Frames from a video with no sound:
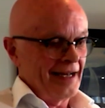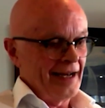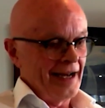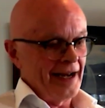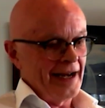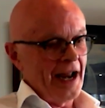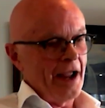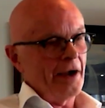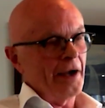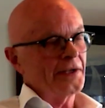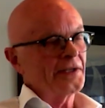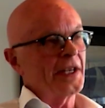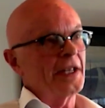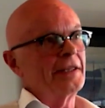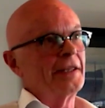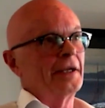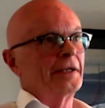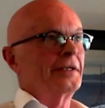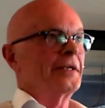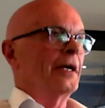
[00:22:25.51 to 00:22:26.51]
Now, I said
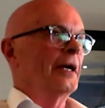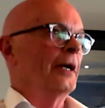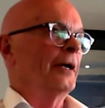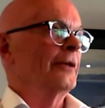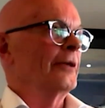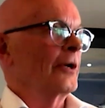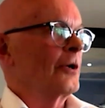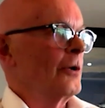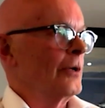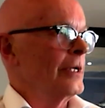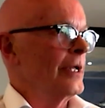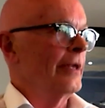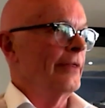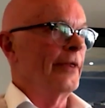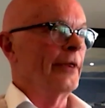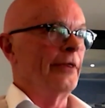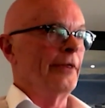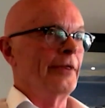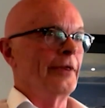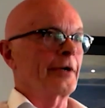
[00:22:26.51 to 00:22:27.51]
that
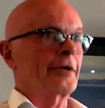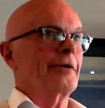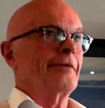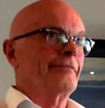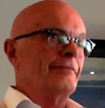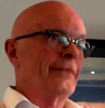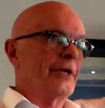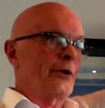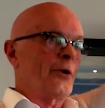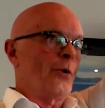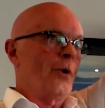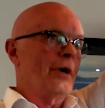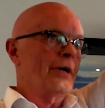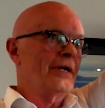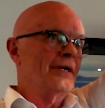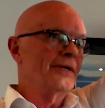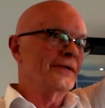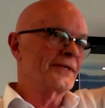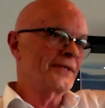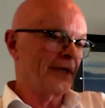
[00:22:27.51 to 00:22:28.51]
the Quad
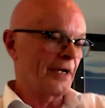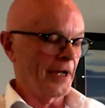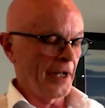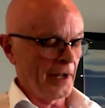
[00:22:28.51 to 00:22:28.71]
is,